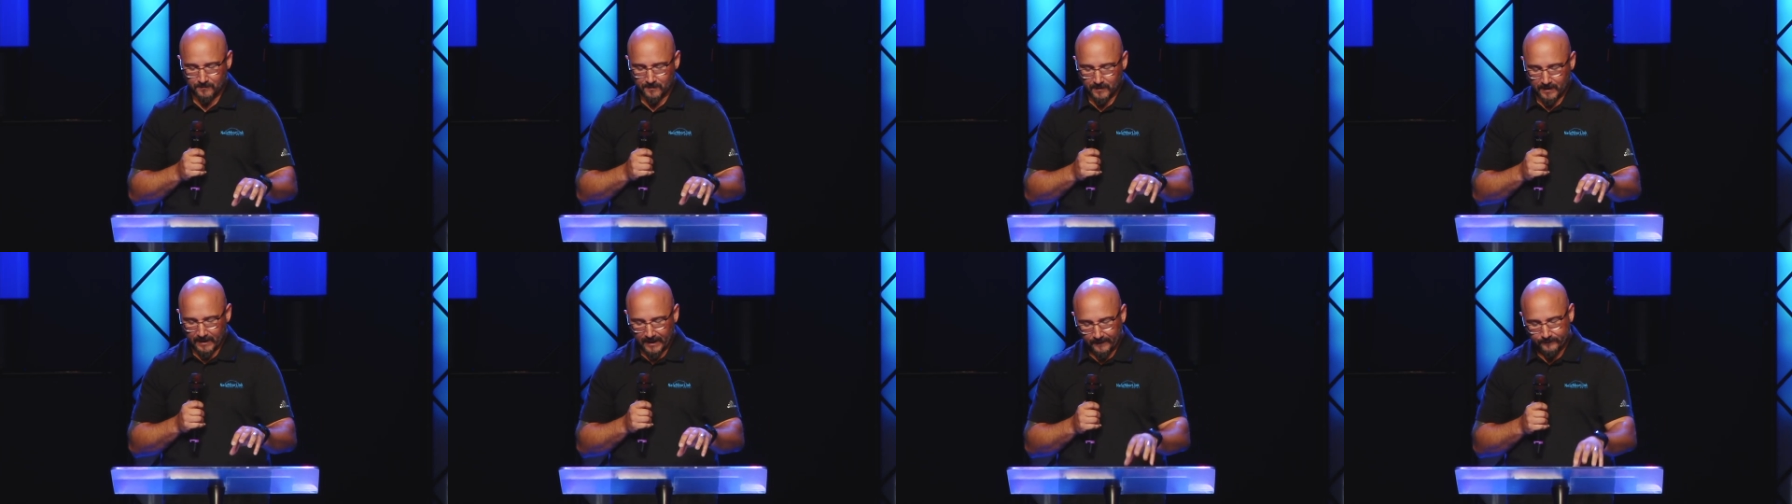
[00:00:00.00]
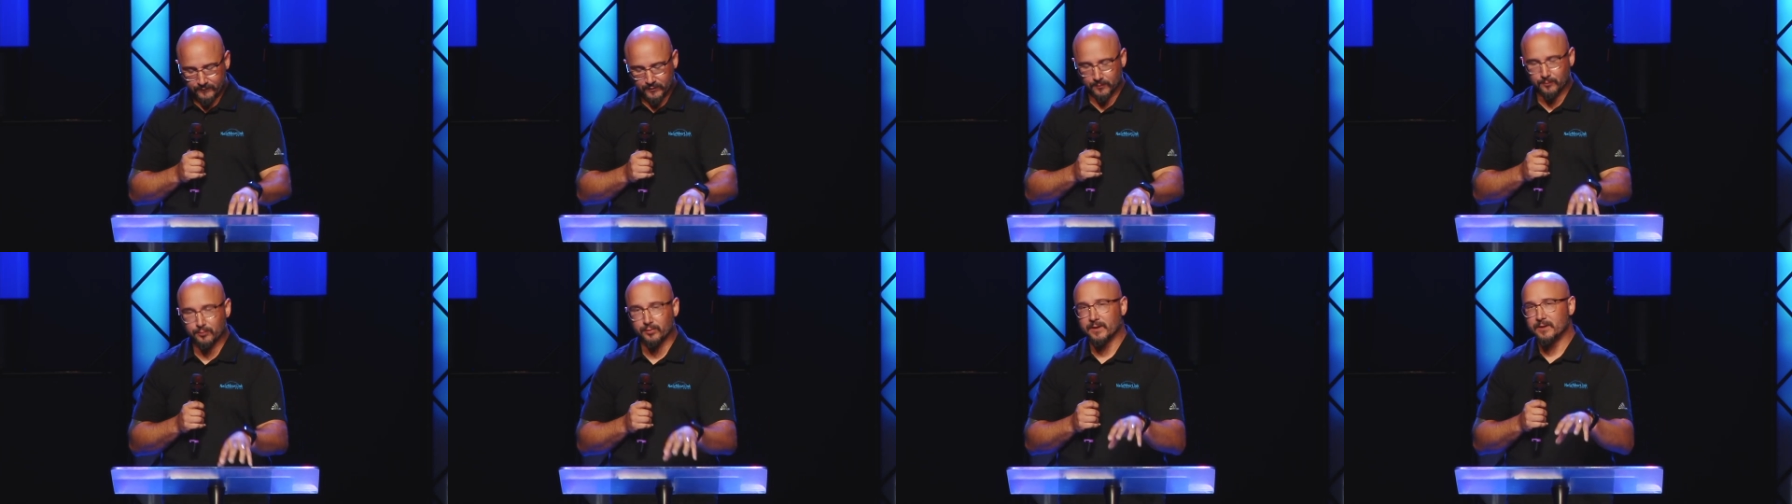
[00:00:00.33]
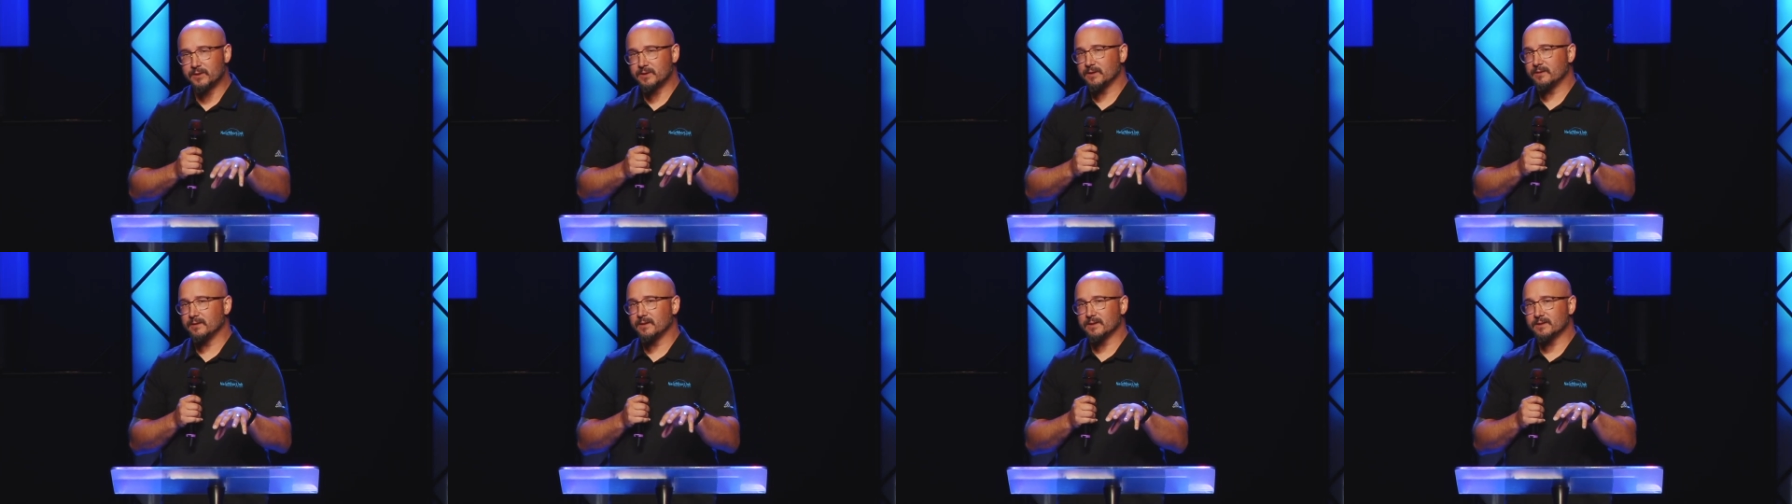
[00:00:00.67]
after
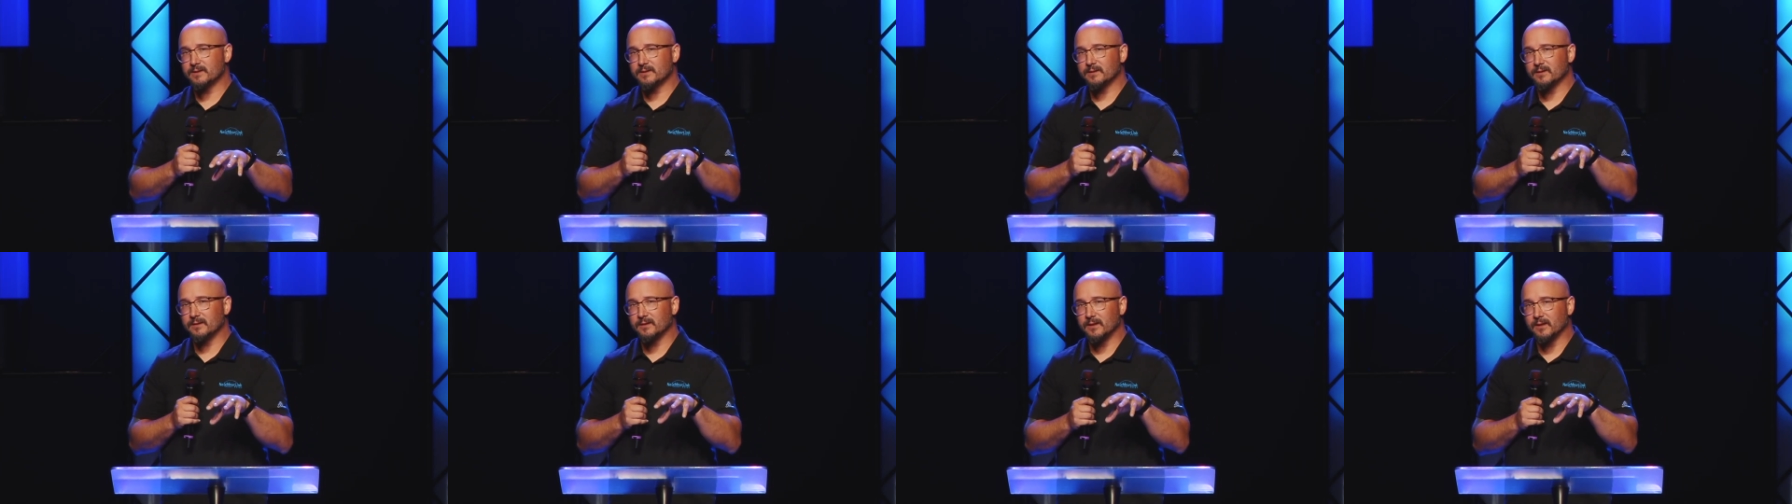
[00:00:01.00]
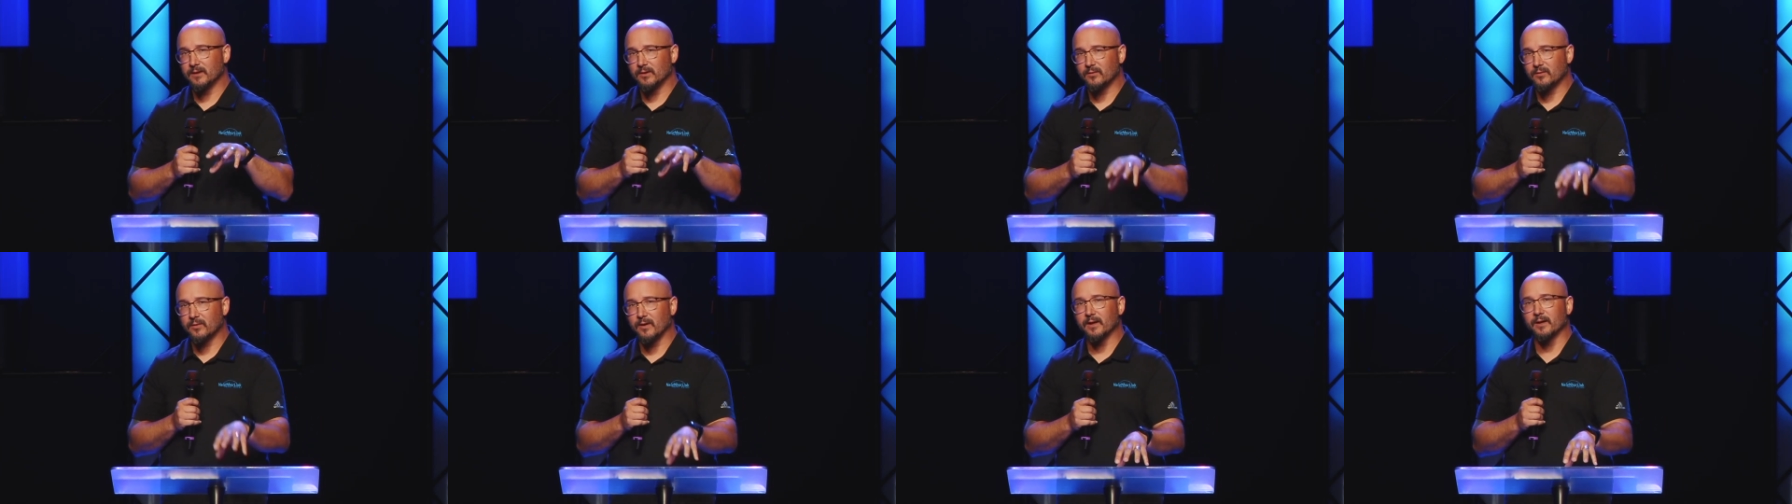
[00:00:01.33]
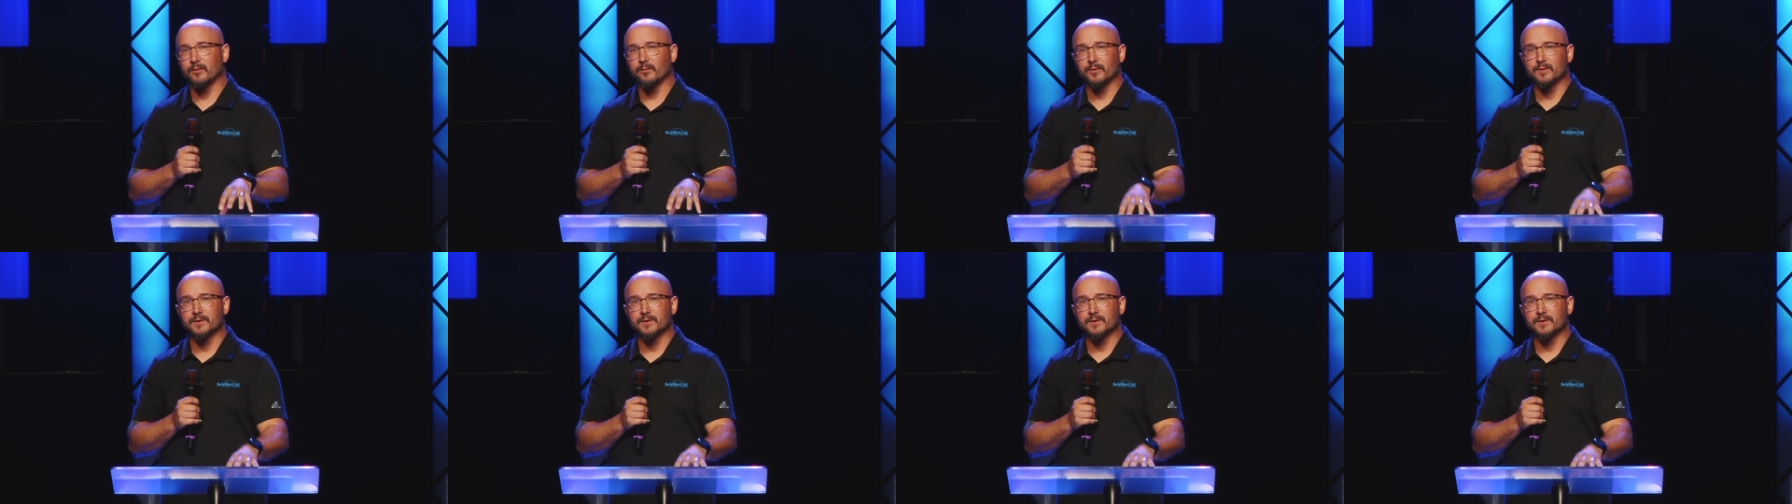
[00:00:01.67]
preaching this incredible